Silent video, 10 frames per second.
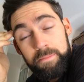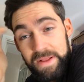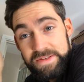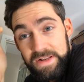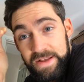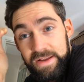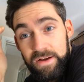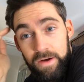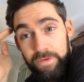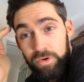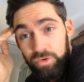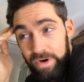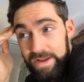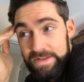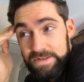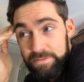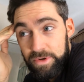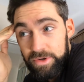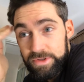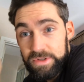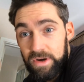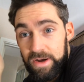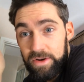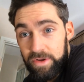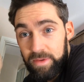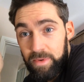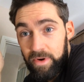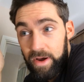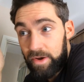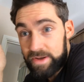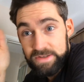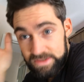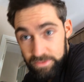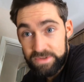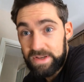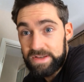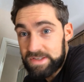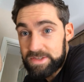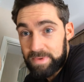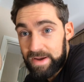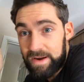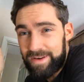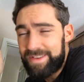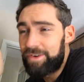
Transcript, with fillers: mentally I feel great because I look in the mirror and I can still see a six pack.